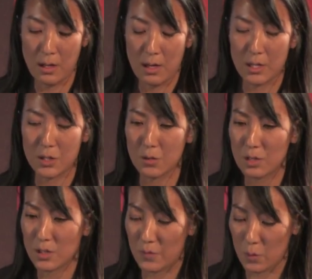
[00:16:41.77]
I show
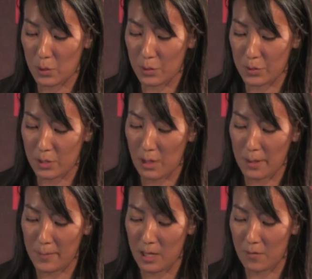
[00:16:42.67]
these photos
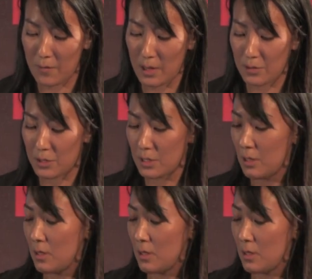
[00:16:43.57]
um, that I found